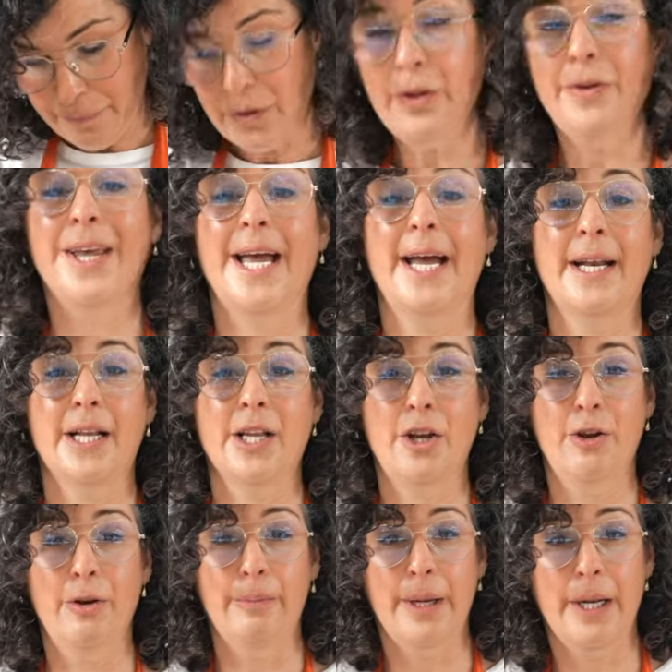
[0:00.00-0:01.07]
you can add
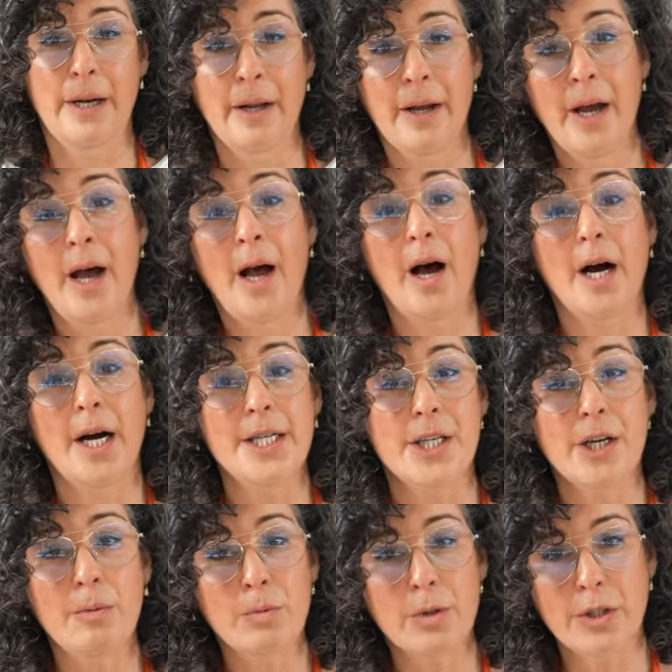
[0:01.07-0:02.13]
cumin. I
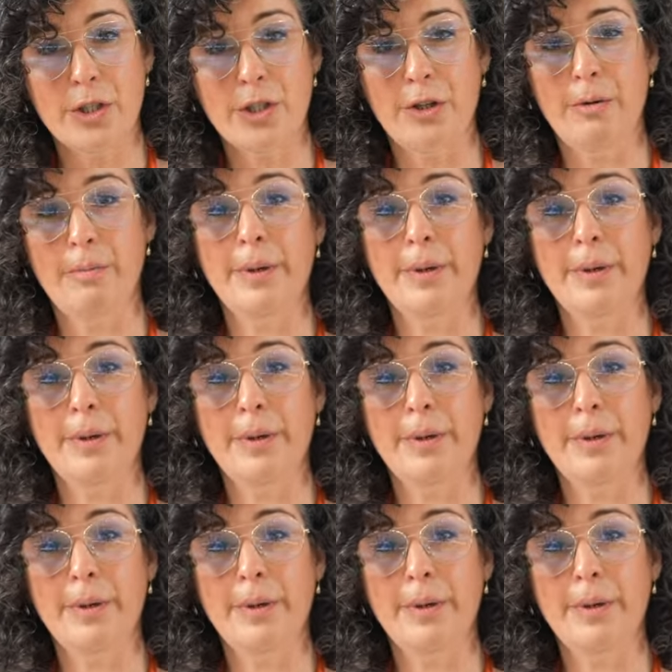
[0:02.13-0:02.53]
don't want to